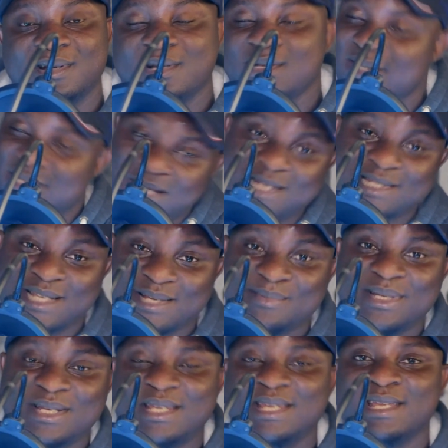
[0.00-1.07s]
ti asem
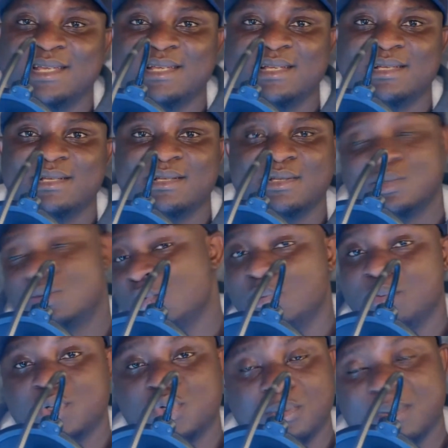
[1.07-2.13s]
ni so
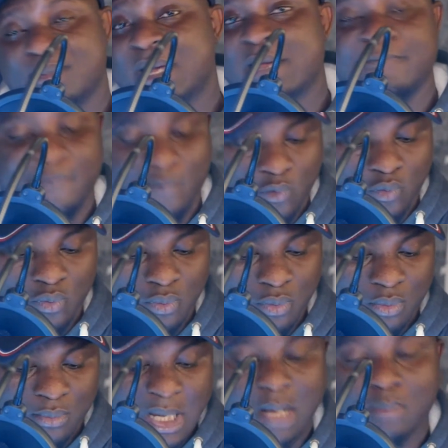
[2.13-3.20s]
we should be mindful
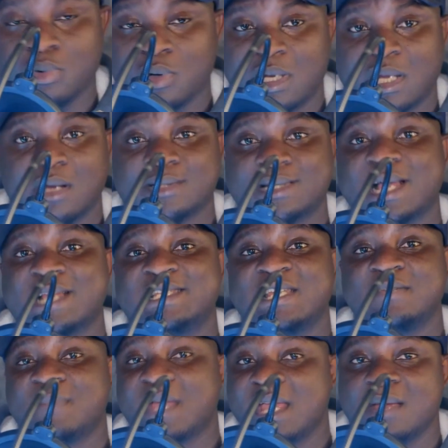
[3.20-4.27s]
abo kan so ade
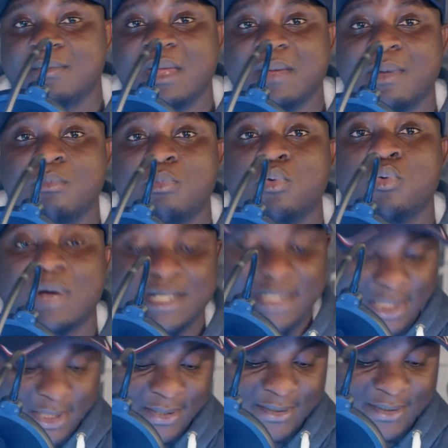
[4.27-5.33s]
bi e be bu ho aten.